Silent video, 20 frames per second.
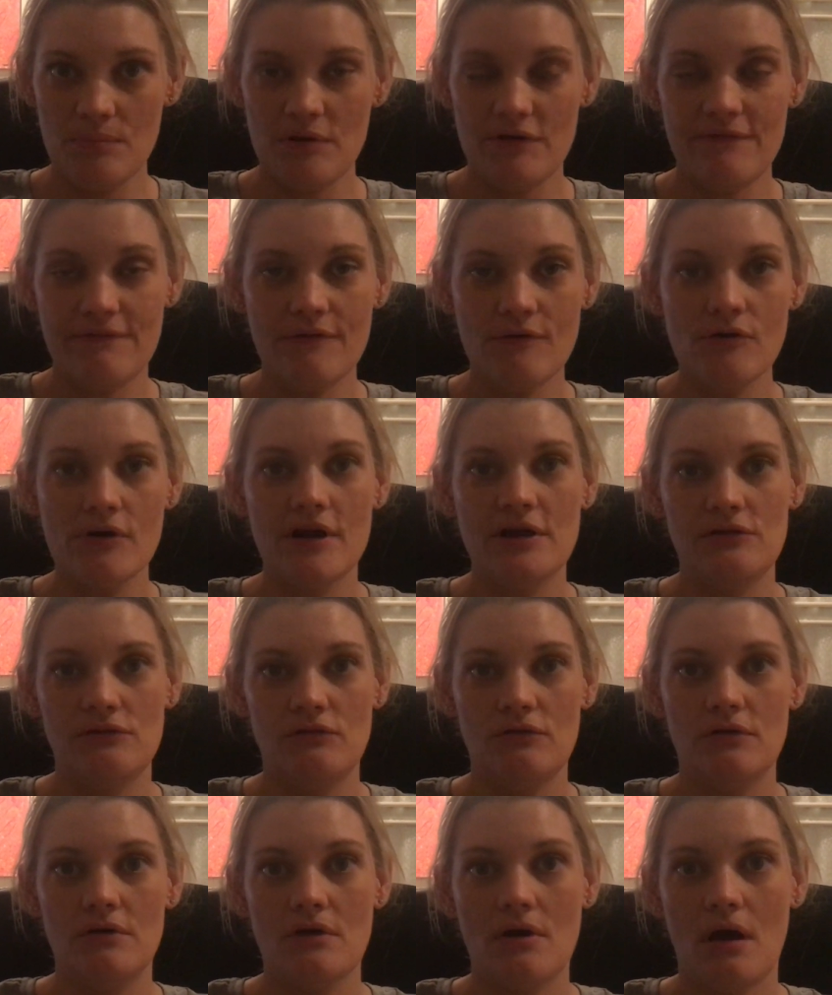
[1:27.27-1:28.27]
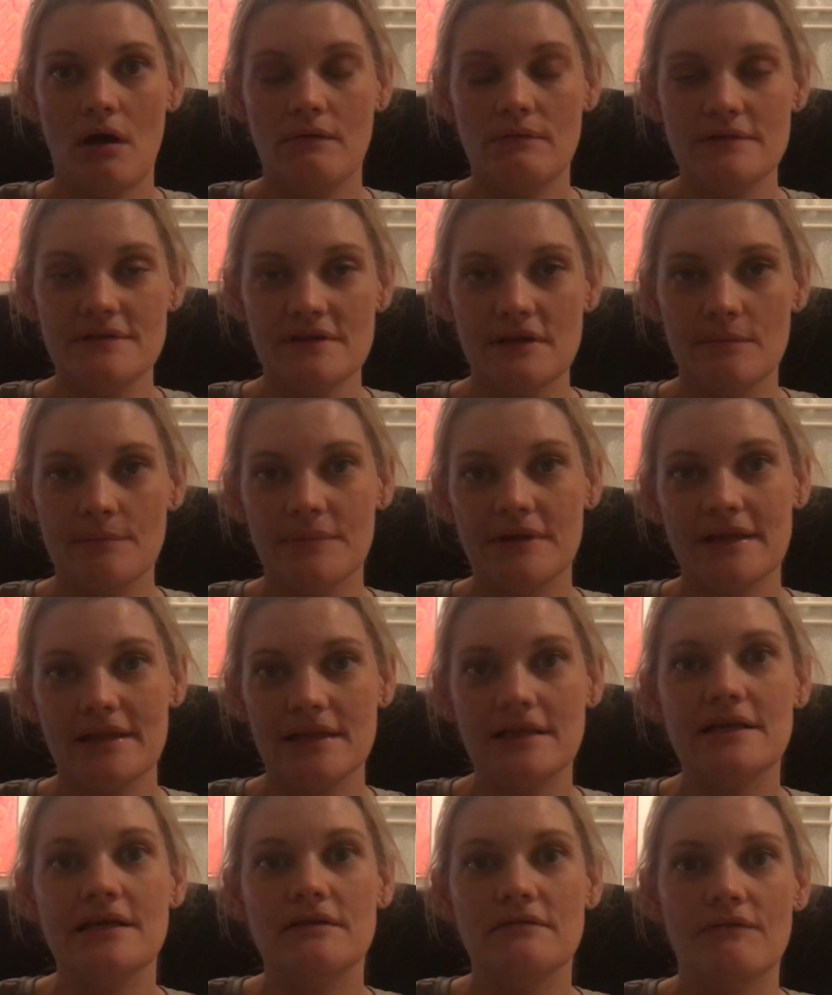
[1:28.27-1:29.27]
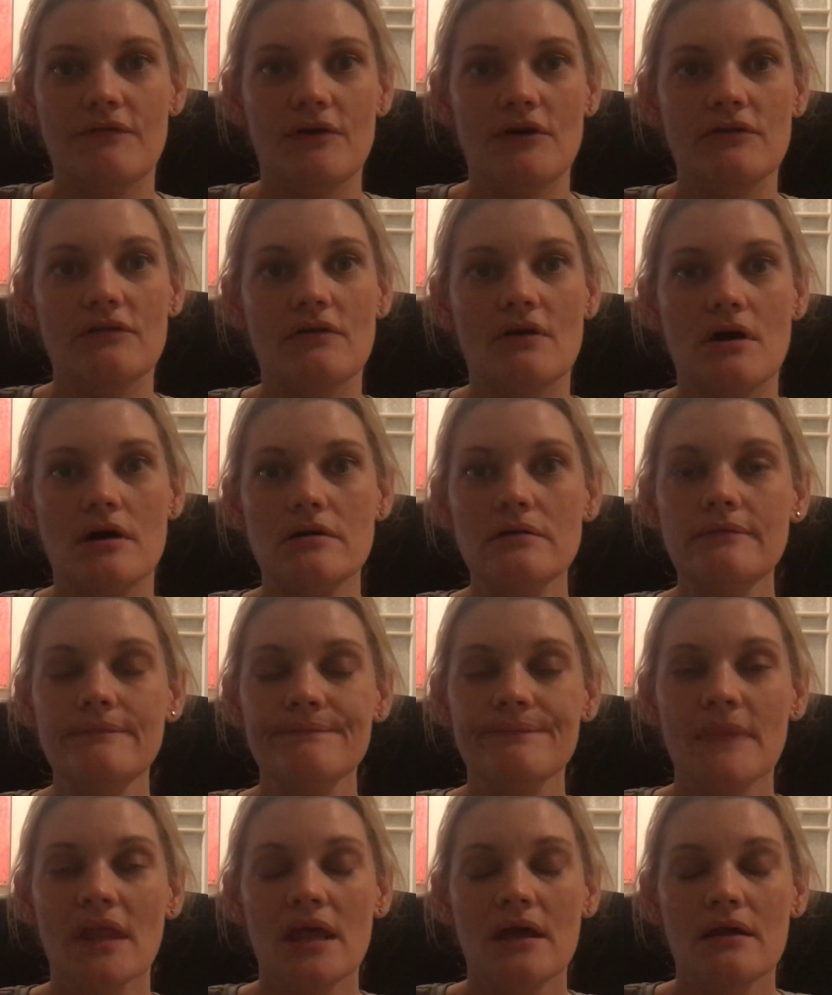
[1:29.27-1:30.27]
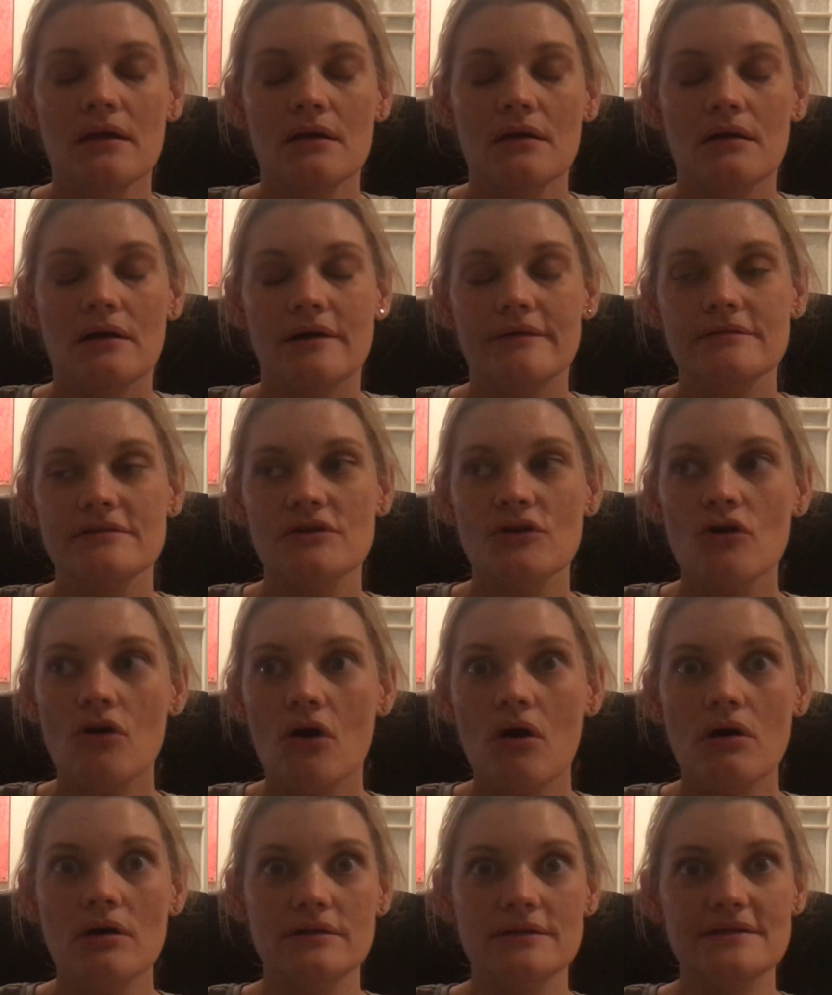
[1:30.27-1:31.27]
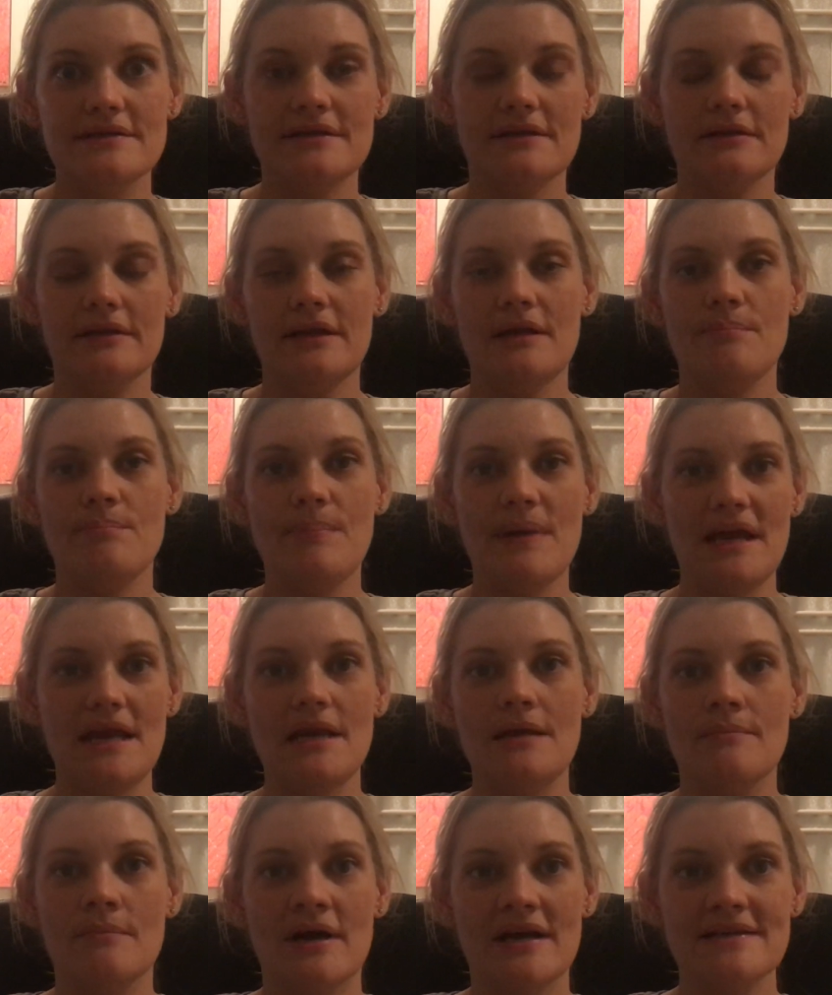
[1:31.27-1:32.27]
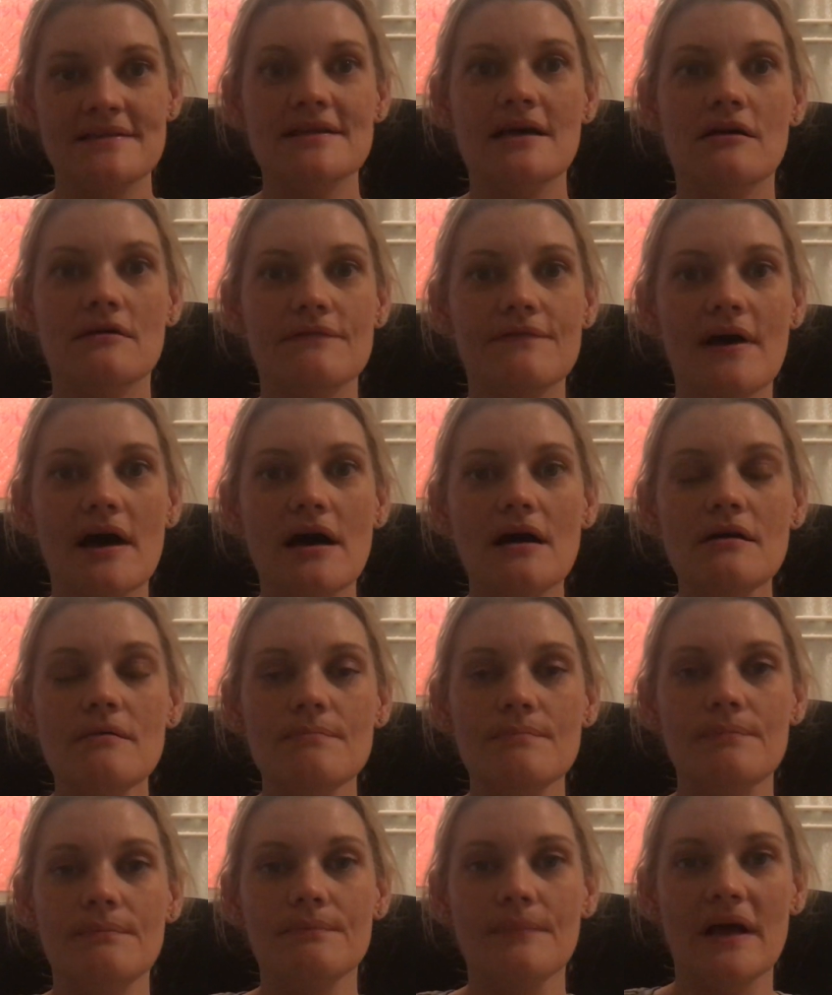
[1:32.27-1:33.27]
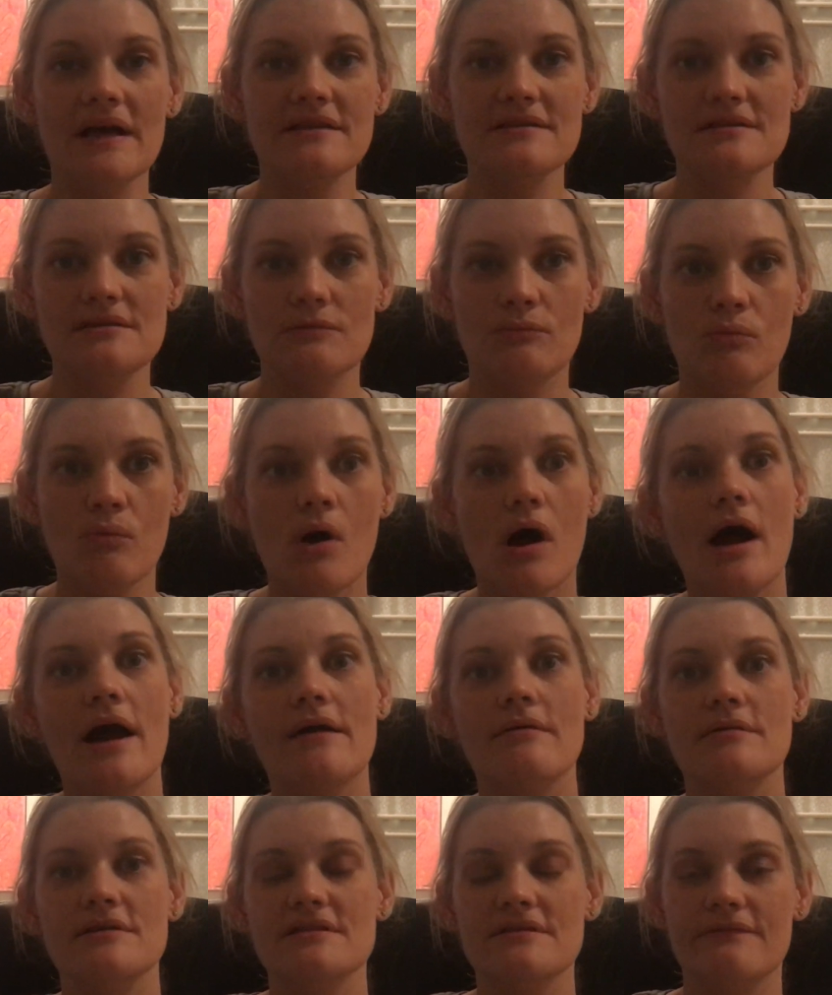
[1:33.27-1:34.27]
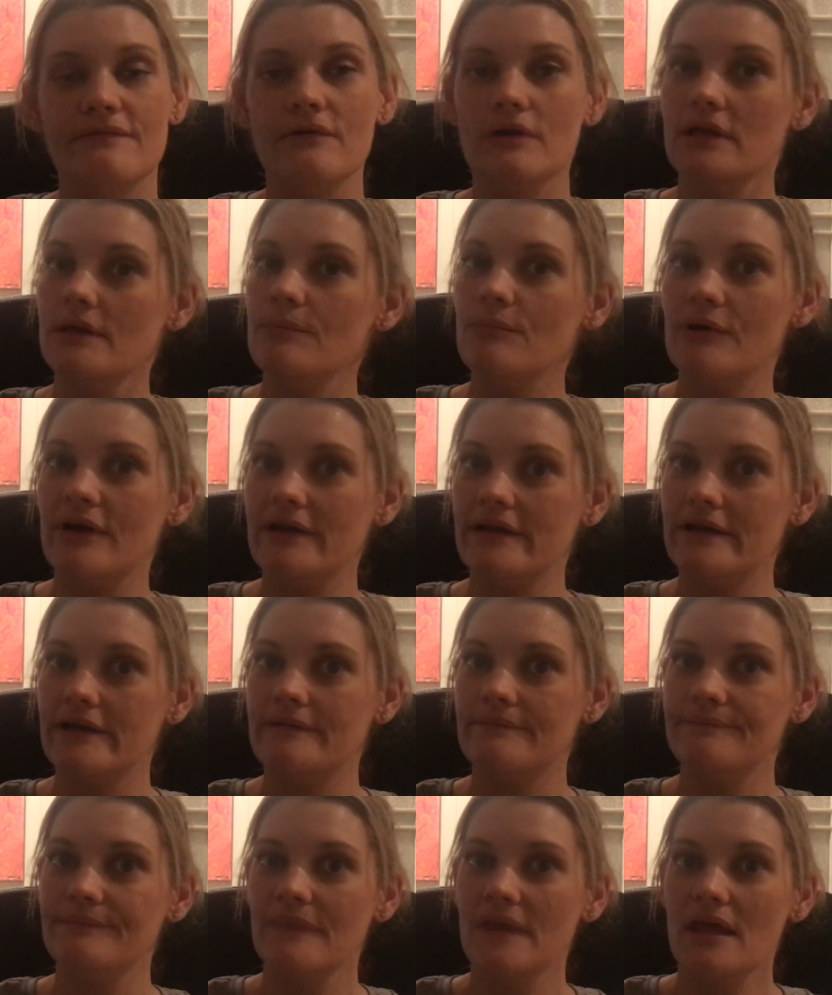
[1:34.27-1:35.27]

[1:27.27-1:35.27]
before I knew I was completely infertile, I was constantly beating myself up as to why I wasn't falling pregnant.